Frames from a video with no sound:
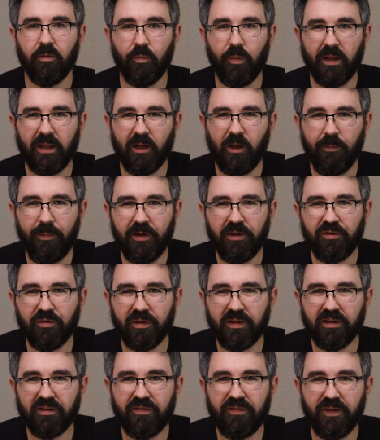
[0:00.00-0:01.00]
well, I hope you
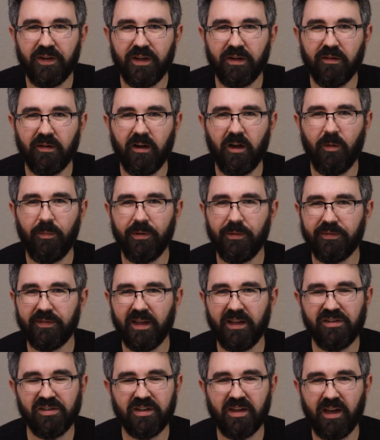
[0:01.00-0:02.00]
enjoyed this video. I hope it was
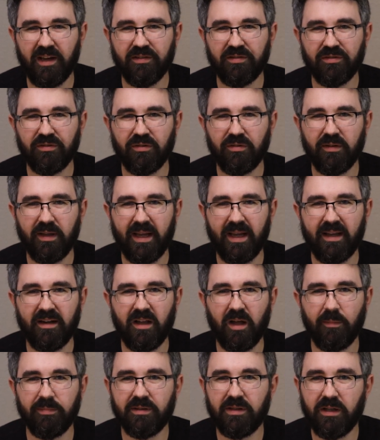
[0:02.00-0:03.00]
educational
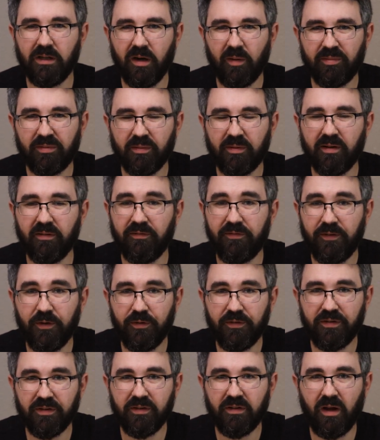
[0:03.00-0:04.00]
and helped clear up some
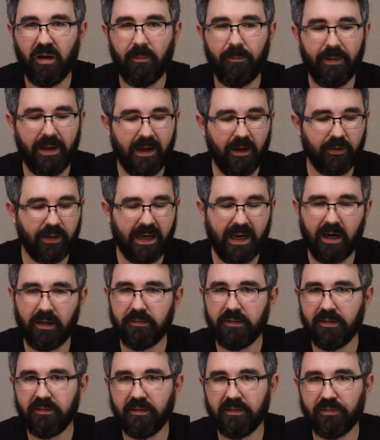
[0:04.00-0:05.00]
confusion about
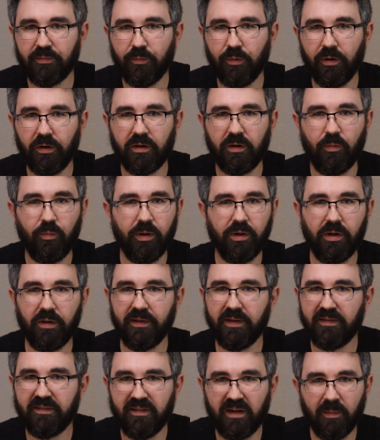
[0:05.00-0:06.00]
how lenses work, what all
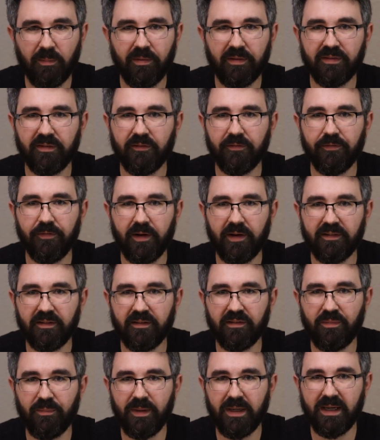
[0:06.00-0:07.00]
these numbers and
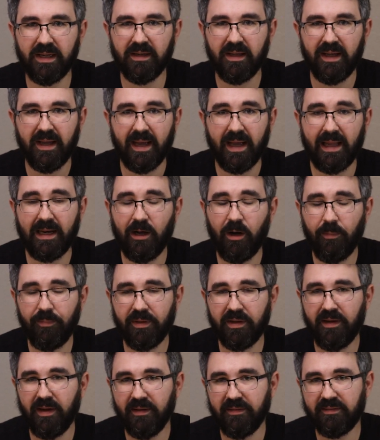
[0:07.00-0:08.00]
phrases mean. And I hope
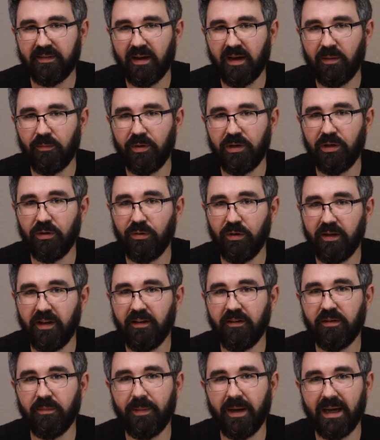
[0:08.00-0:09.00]
that next time when you're
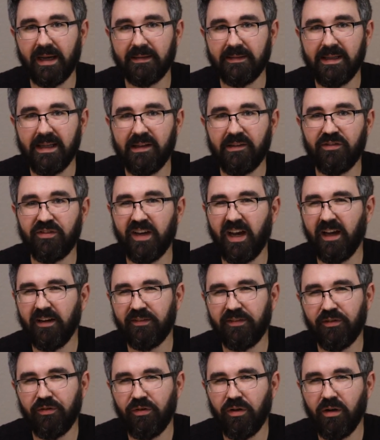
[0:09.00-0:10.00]
looking to buy a lens, you
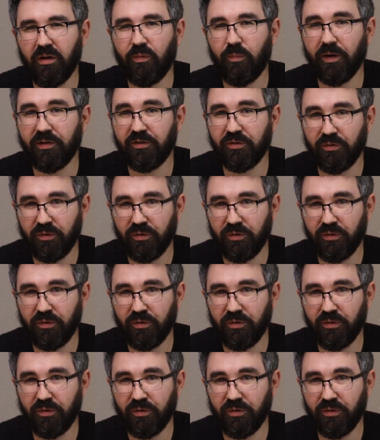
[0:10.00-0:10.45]
actually know what